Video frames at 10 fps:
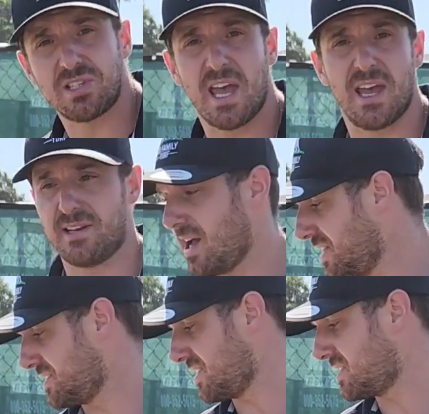sand
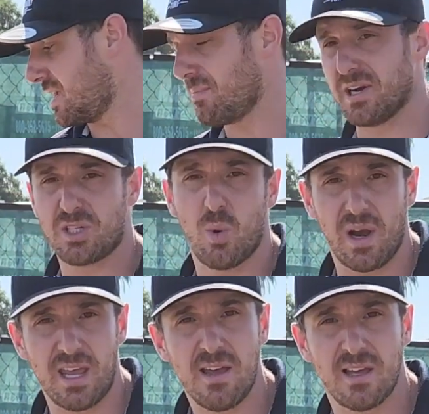16 by
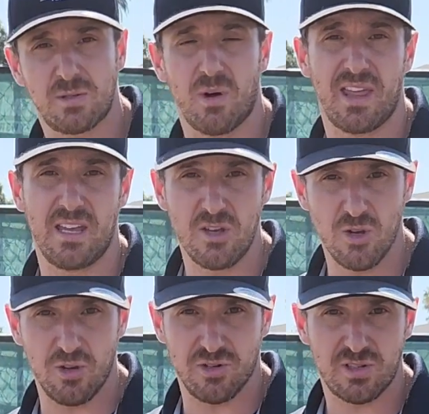20 is what they
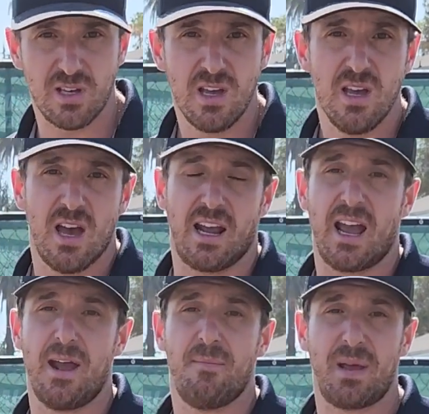use.
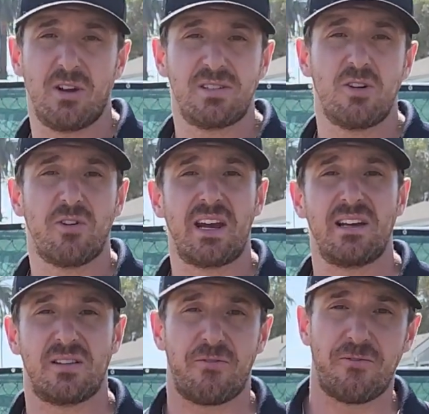Okay, because it already
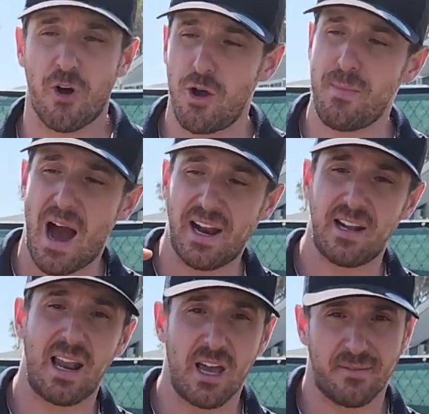has a foam
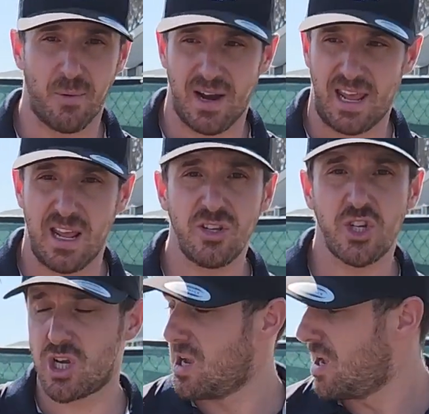underlay of 1 inch,